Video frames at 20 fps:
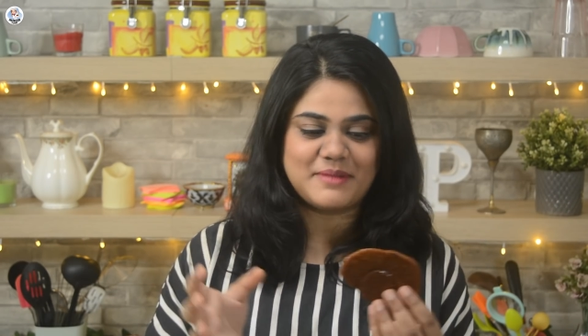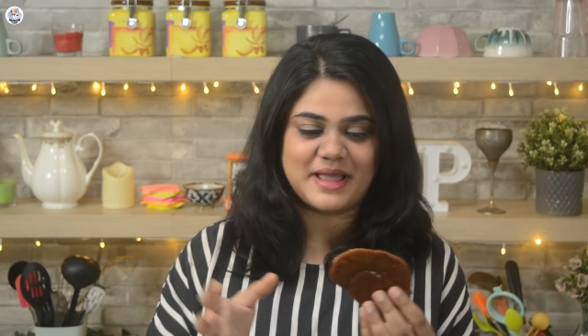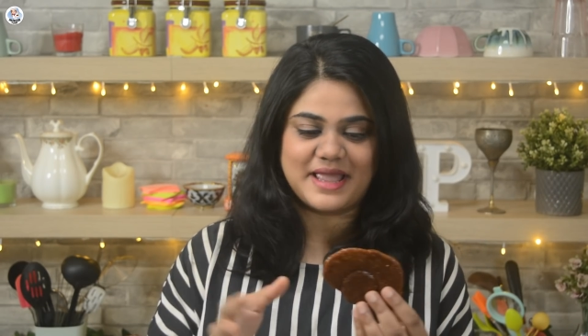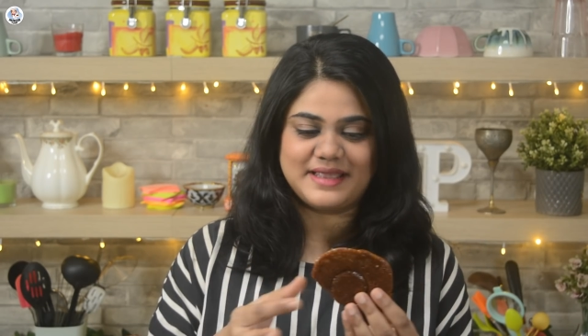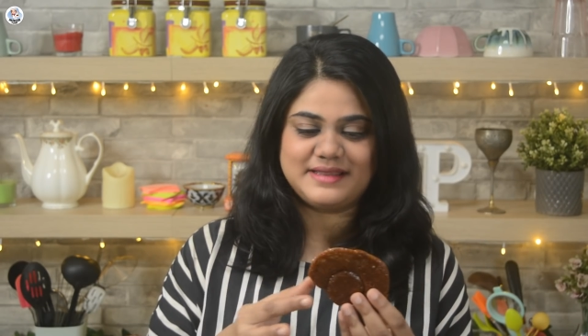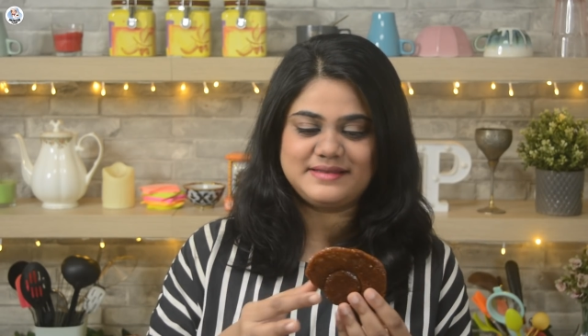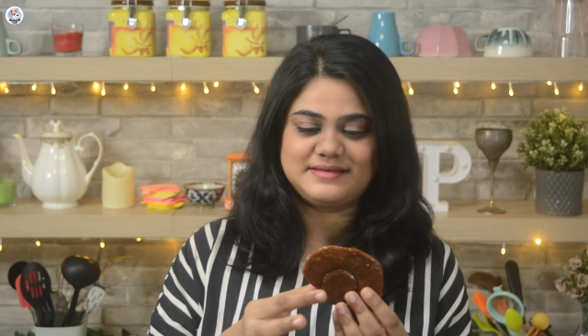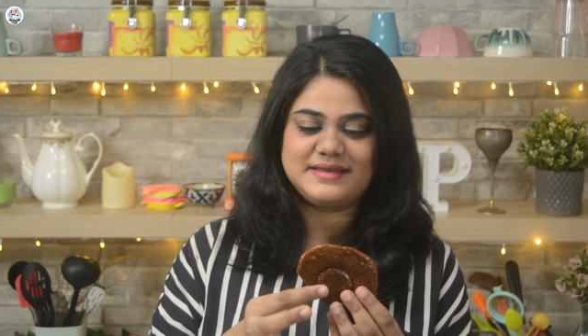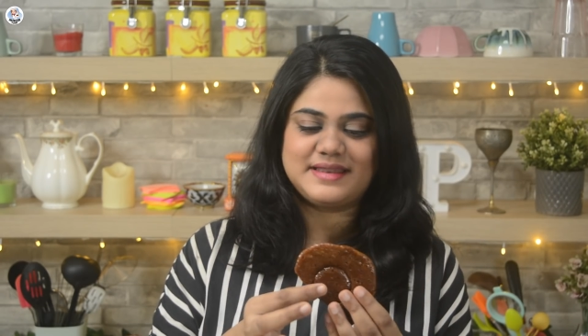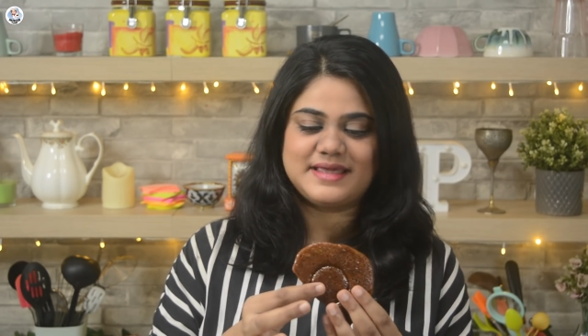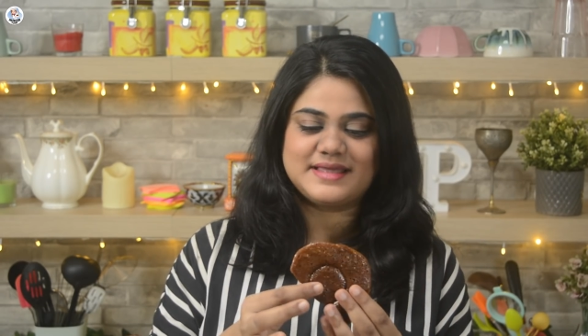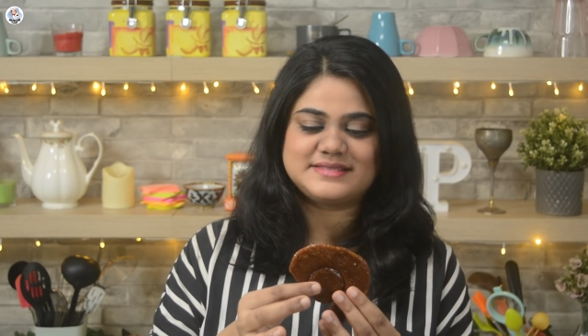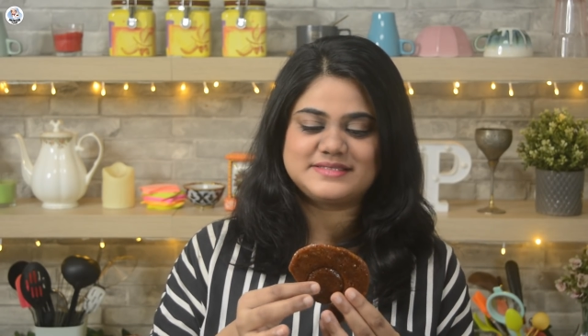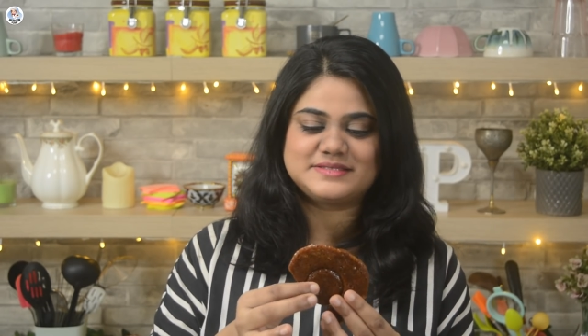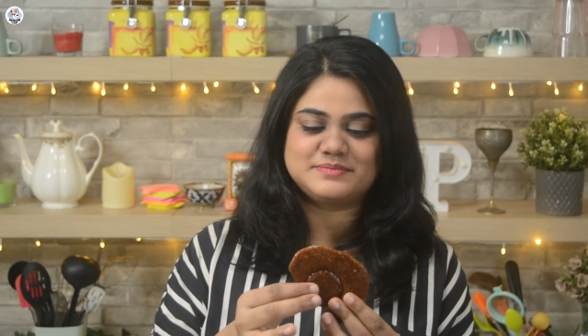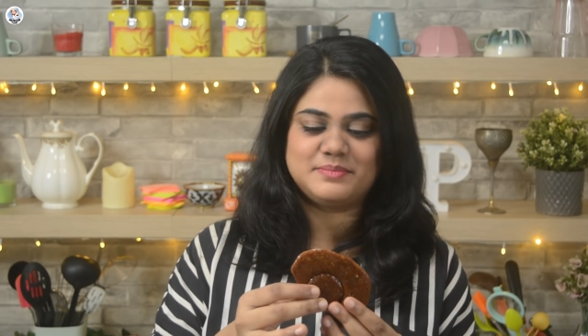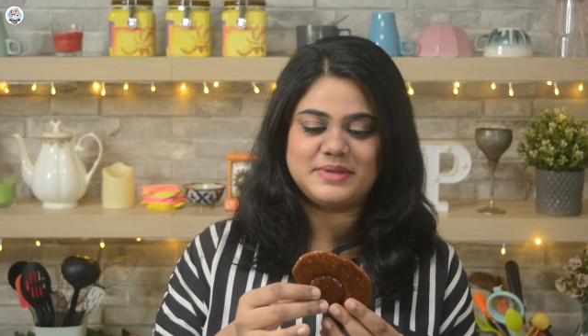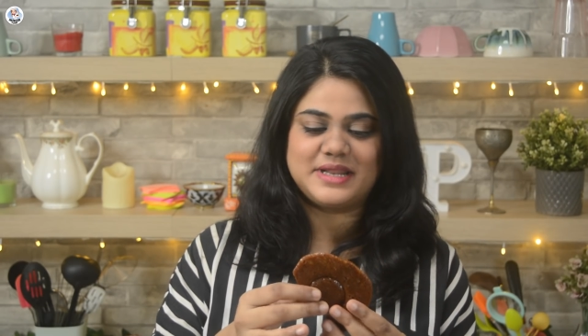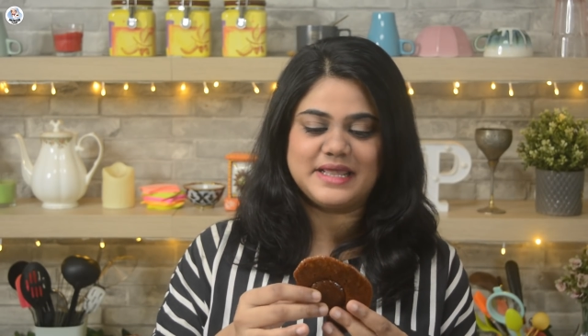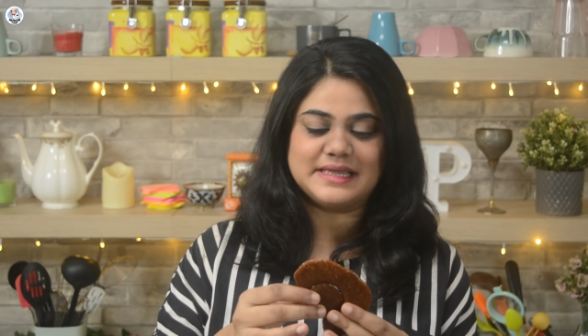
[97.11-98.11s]
mind.
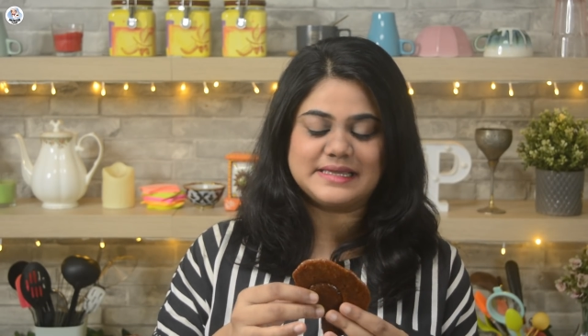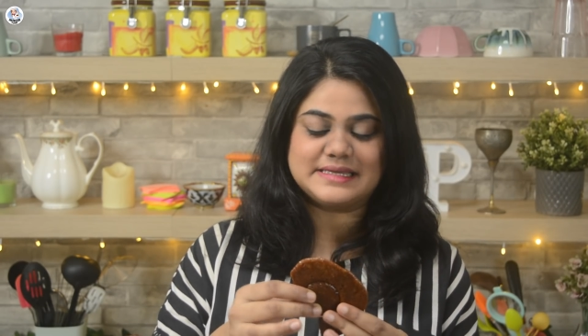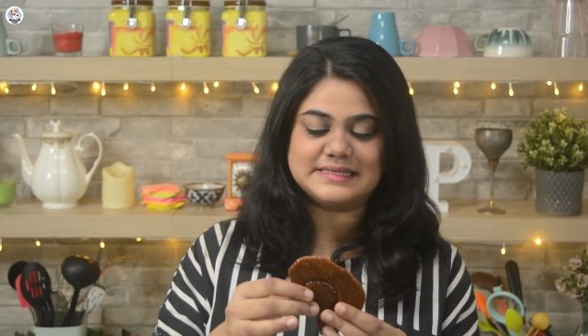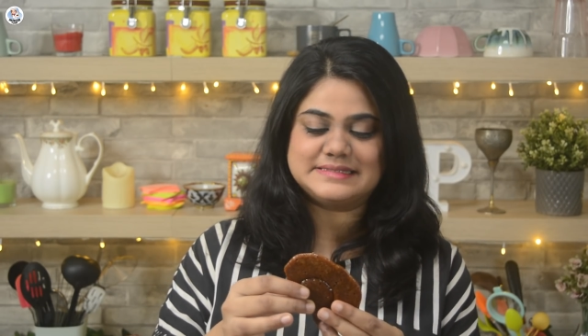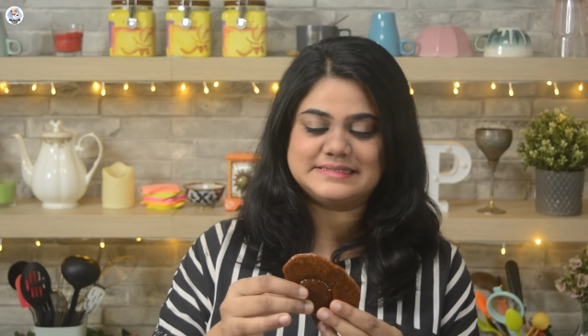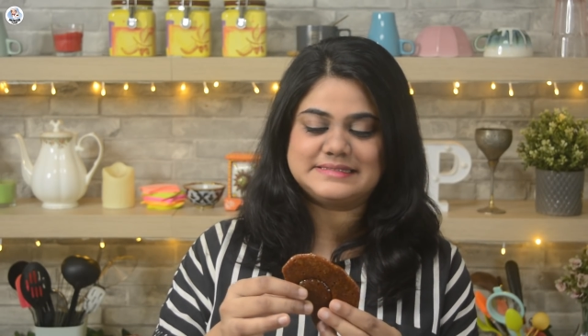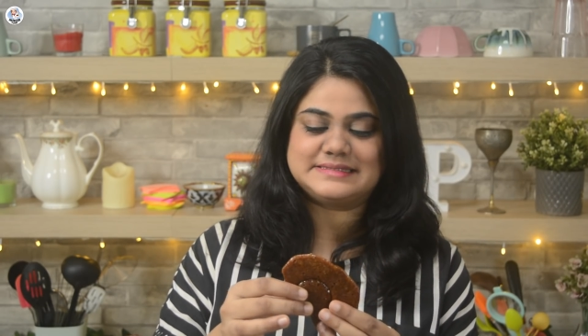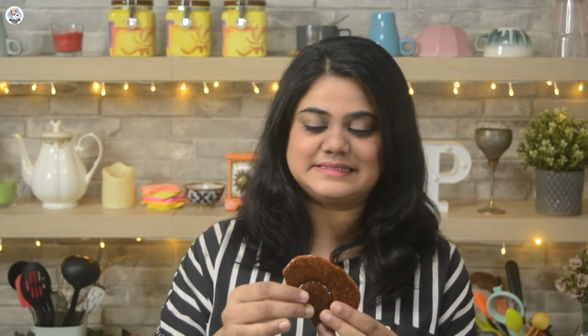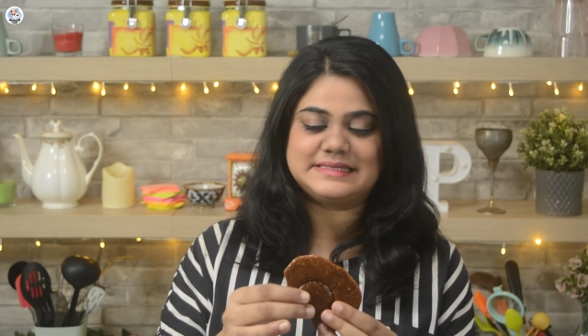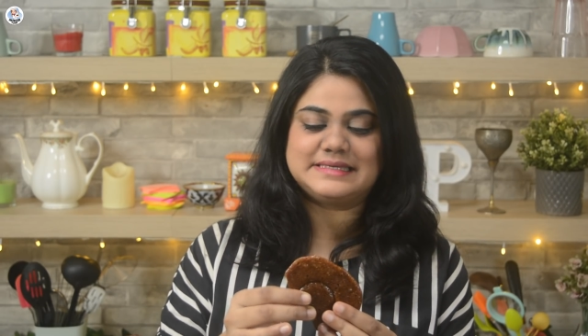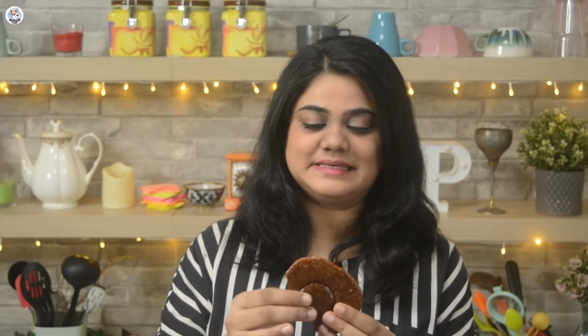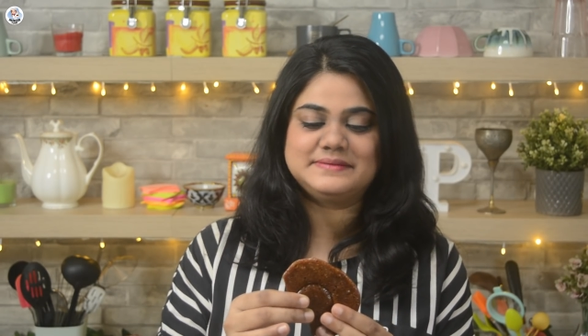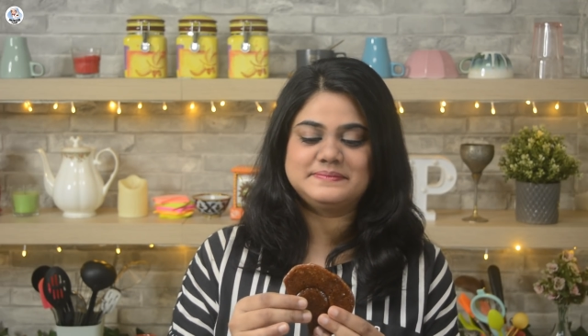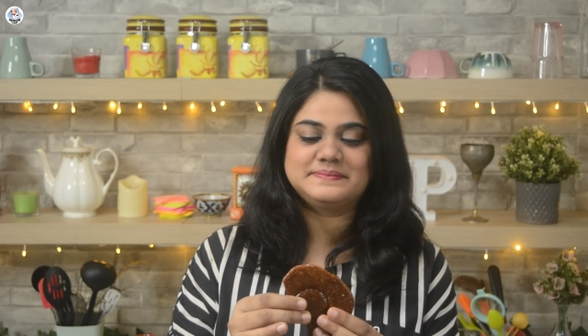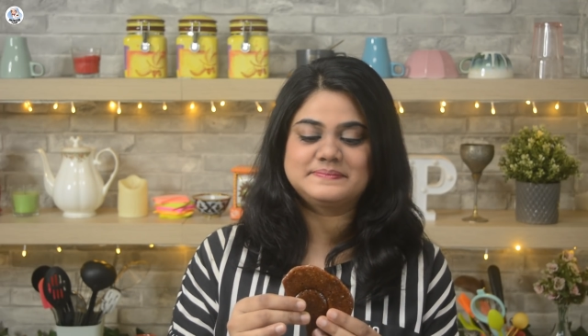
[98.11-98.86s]
Let's break and see.